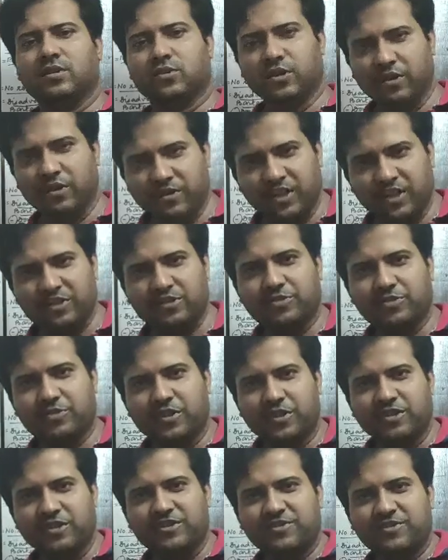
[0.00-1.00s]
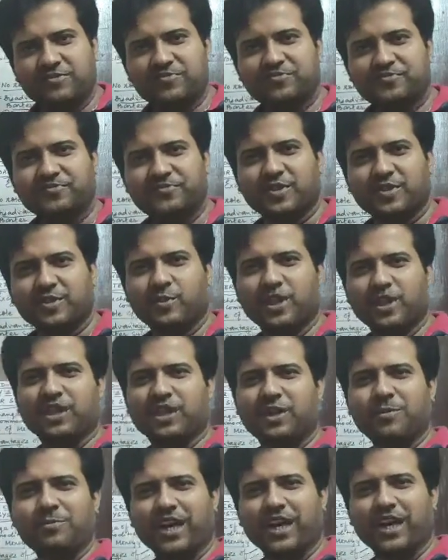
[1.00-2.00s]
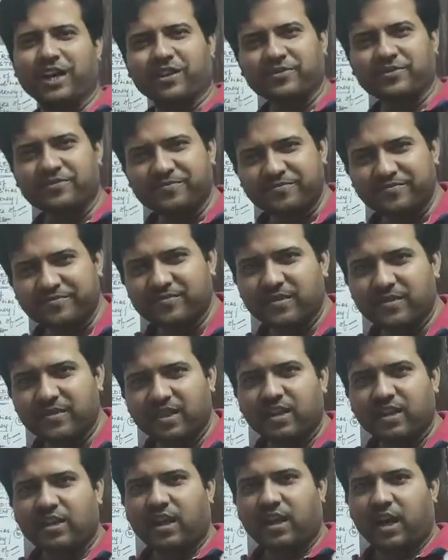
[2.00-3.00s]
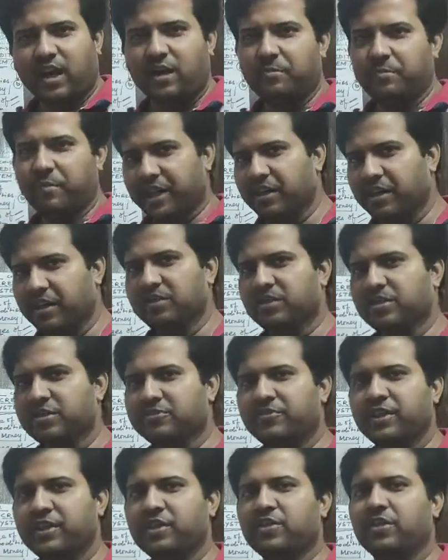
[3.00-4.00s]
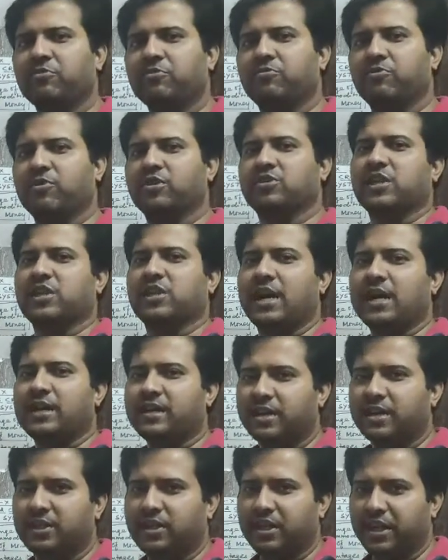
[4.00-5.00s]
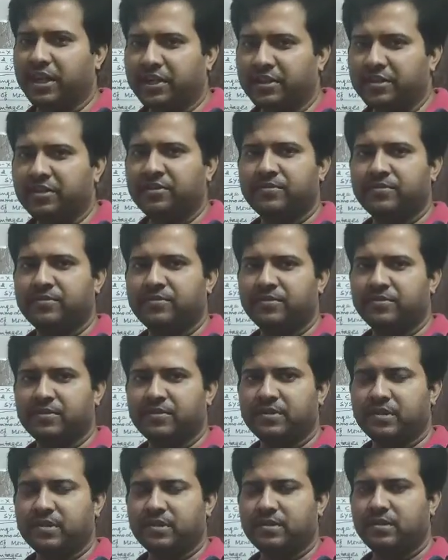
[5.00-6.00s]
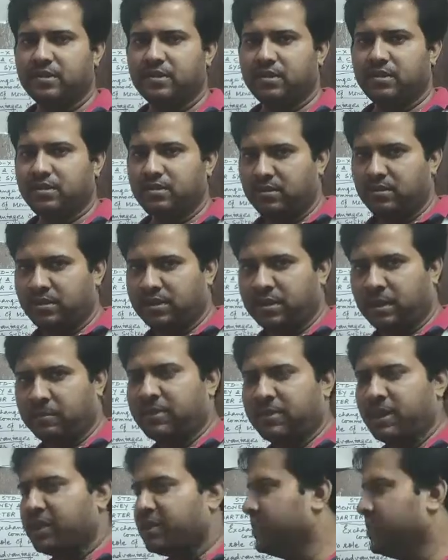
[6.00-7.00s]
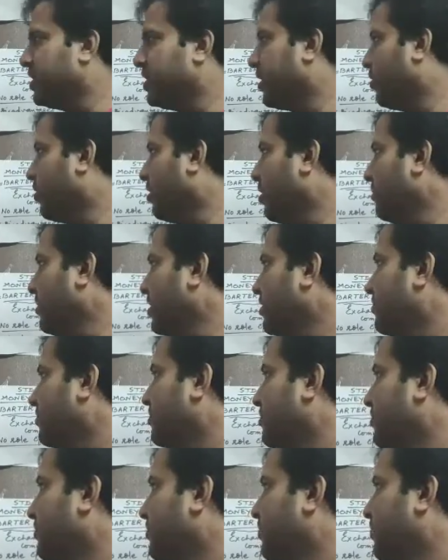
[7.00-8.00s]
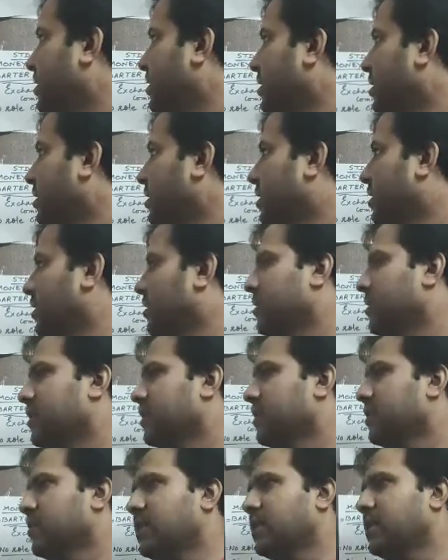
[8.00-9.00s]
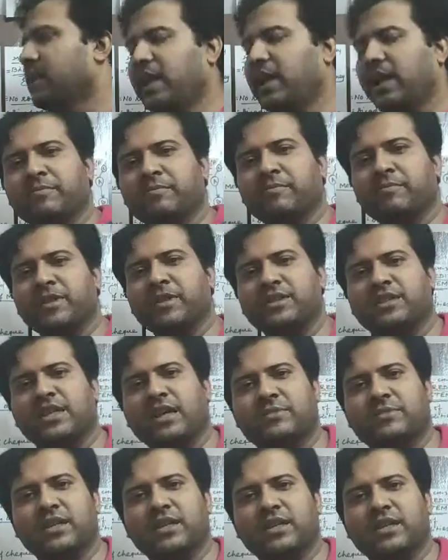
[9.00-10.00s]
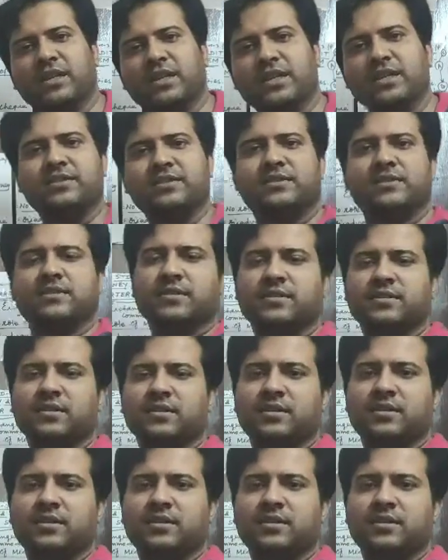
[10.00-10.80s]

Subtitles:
Good evening students, welcome back. I am making this video for standard 10. Subject is economics. The name of the chapter is